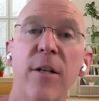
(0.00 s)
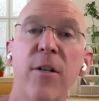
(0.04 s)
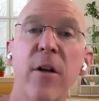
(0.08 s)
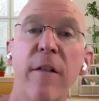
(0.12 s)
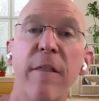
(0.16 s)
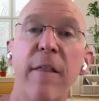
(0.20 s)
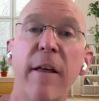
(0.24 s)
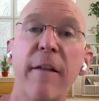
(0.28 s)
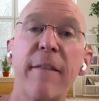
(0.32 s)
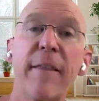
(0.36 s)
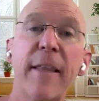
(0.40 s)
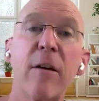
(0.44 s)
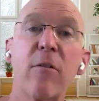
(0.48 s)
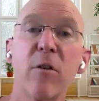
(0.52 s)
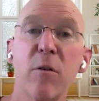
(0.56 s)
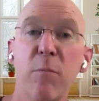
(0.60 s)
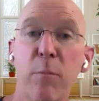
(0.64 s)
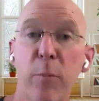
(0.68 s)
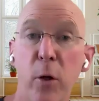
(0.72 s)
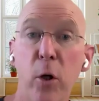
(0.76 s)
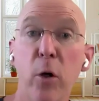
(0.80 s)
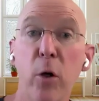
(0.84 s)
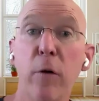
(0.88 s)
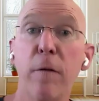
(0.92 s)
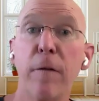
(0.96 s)
So I thought that
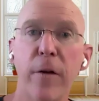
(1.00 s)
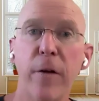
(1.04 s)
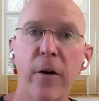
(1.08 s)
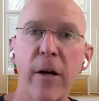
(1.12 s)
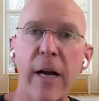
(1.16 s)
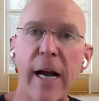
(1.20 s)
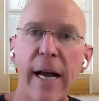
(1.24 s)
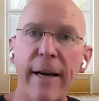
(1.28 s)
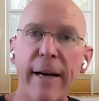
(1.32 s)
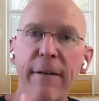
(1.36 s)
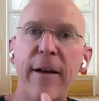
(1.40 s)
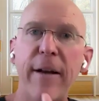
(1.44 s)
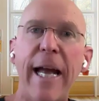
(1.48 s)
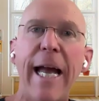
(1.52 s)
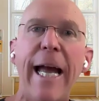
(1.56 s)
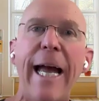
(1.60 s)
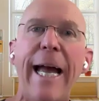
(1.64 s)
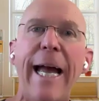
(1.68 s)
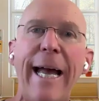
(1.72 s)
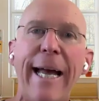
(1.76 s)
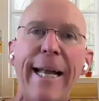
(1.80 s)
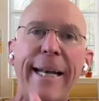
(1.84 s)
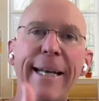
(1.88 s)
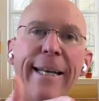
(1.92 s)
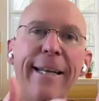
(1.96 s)
was beautiful.
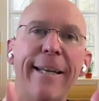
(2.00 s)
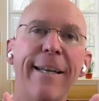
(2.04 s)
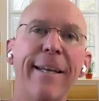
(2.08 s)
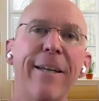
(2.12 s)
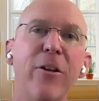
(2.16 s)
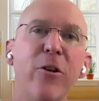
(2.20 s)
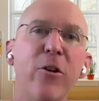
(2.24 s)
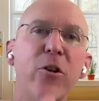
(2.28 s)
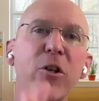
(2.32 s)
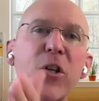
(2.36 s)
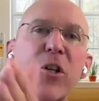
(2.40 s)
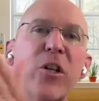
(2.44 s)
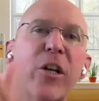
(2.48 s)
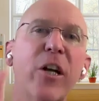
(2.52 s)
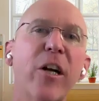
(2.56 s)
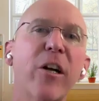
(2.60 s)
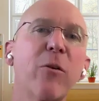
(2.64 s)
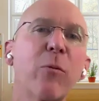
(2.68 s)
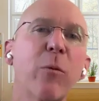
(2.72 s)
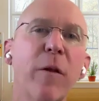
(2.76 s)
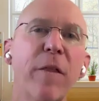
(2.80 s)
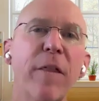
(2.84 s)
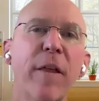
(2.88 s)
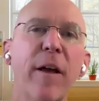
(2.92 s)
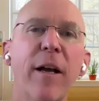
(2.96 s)
You
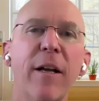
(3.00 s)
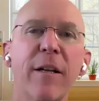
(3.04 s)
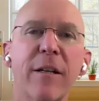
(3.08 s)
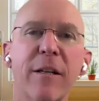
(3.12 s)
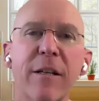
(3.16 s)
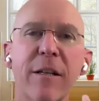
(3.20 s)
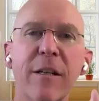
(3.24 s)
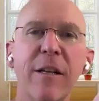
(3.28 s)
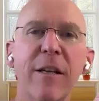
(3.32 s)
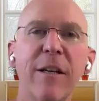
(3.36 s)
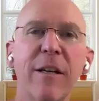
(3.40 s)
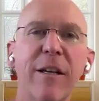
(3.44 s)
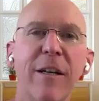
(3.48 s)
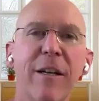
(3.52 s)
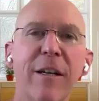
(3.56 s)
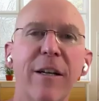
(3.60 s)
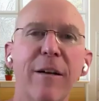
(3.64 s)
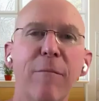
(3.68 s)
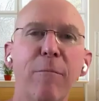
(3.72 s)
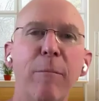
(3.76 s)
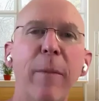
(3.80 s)
shared with us,